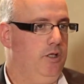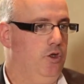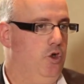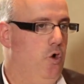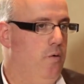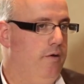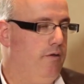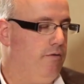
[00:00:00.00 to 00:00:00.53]

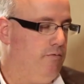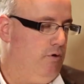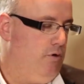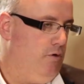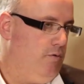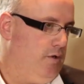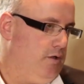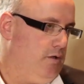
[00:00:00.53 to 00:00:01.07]
going
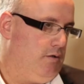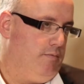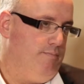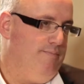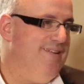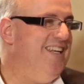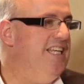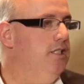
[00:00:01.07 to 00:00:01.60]
through a
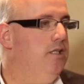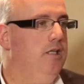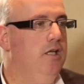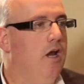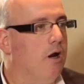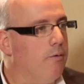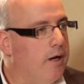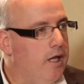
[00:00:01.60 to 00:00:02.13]
mini
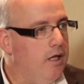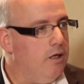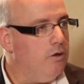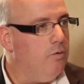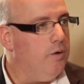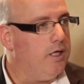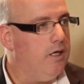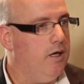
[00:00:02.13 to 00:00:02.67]
TRA,
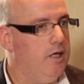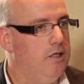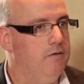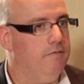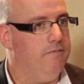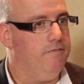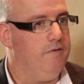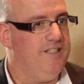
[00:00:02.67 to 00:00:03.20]
what kind
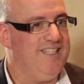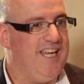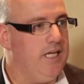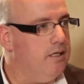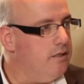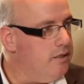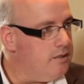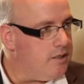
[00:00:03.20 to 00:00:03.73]
of data
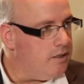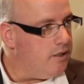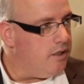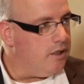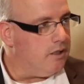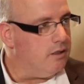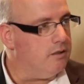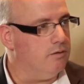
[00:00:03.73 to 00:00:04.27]
is in
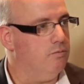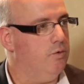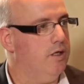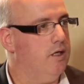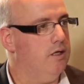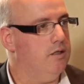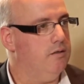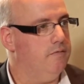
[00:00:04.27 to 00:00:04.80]
here and what
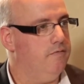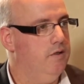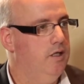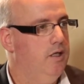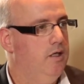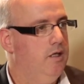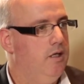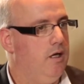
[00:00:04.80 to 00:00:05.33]
kind of
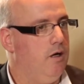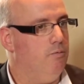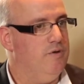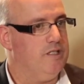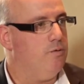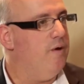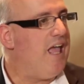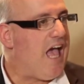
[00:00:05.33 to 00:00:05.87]

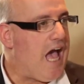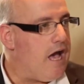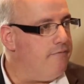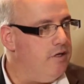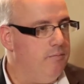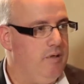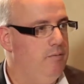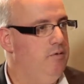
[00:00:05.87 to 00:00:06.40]
risk we have,
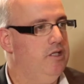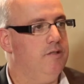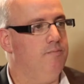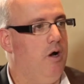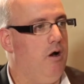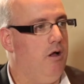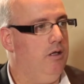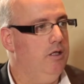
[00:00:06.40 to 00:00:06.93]
and it may be
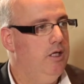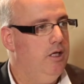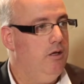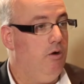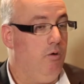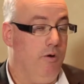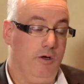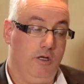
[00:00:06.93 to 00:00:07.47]
small,
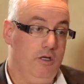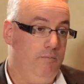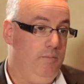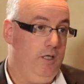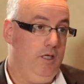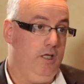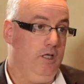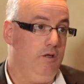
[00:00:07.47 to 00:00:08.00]
or it could
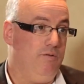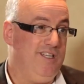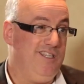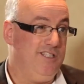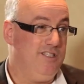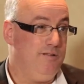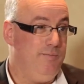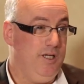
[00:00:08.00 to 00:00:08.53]
be,
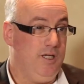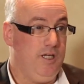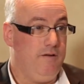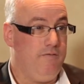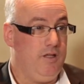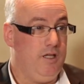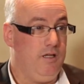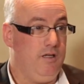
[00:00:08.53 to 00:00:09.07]
this is big
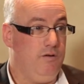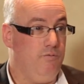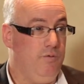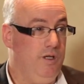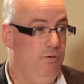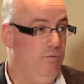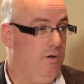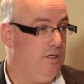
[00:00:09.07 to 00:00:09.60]
enough that
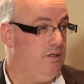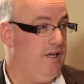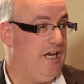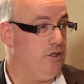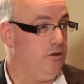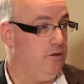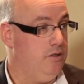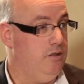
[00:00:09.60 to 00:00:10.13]
we want to
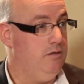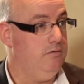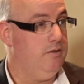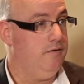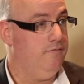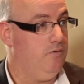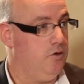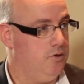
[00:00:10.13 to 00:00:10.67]
actually do a
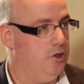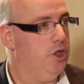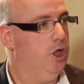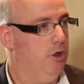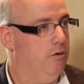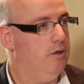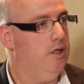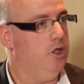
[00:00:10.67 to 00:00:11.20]
full
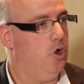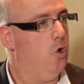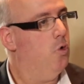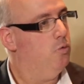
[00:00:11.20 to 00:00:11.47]
security code